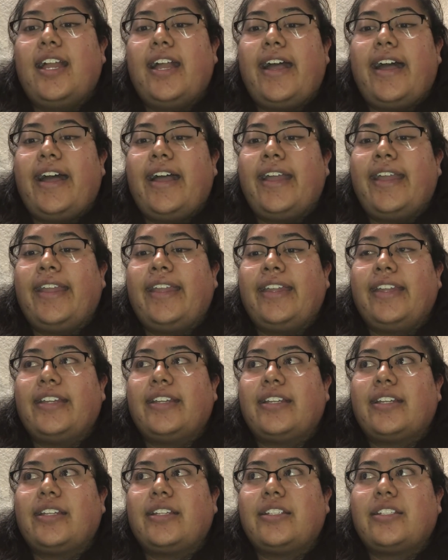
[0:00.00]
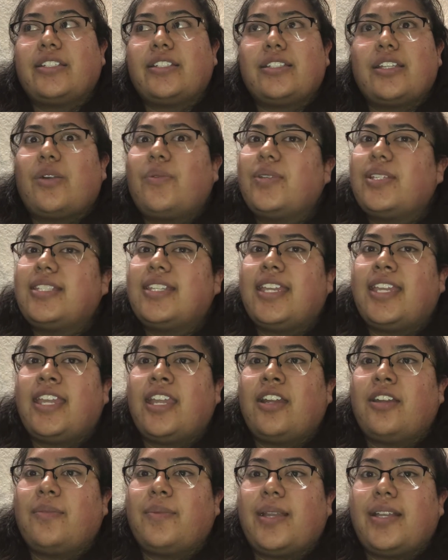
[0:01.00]
I just always take
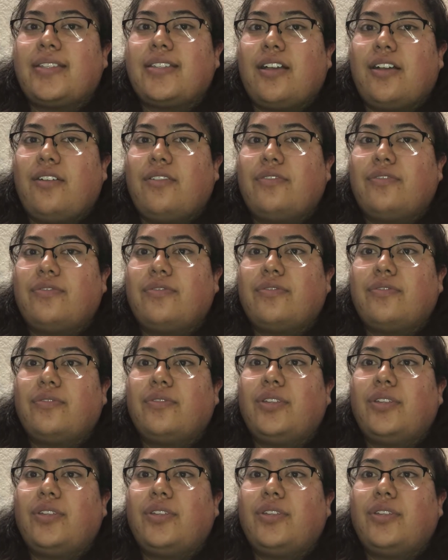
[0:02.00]
care of myself.